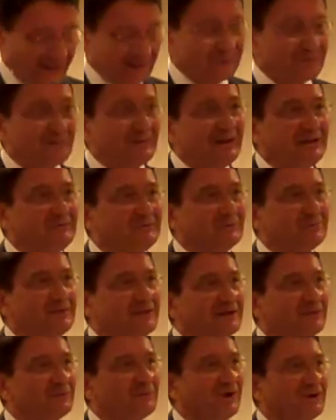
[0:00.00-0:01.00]
It's great to
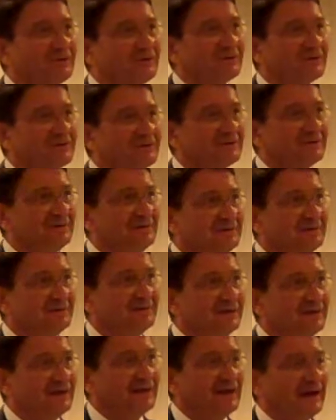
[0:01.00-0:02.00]
be in Washington,
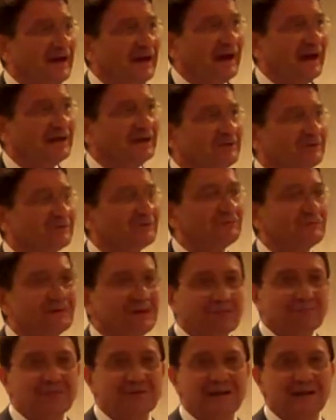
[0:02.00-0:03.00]
and it's
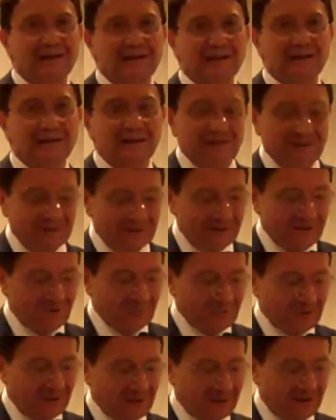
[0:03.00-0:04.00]
definitely
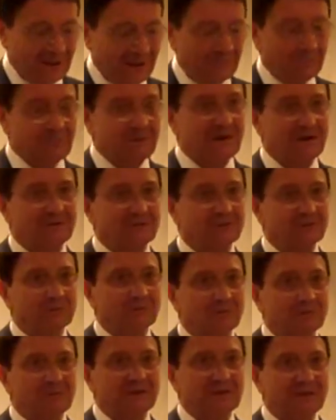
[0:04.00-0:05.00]
a pleasure
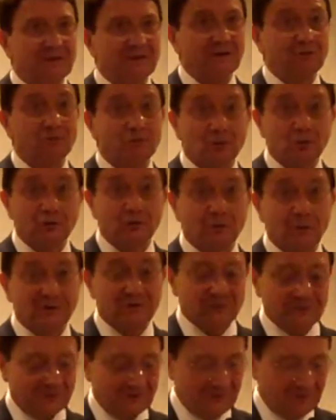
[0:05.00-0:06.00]
to be in George
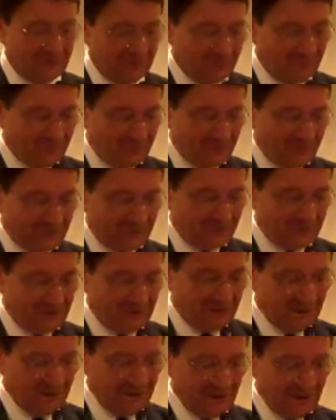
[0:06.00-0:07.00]
Washington
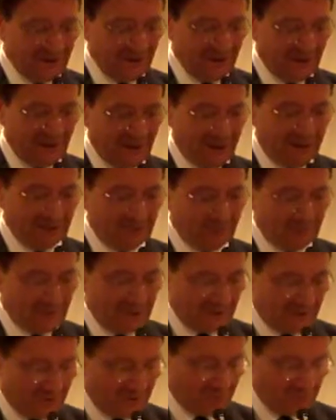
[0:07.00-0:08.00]
University and
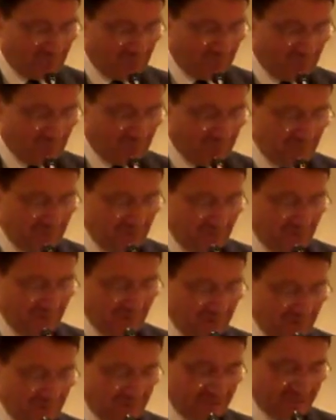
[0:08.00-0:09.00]
speaking to you
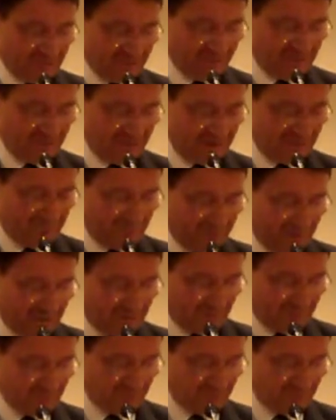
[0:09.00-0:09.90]
this evening.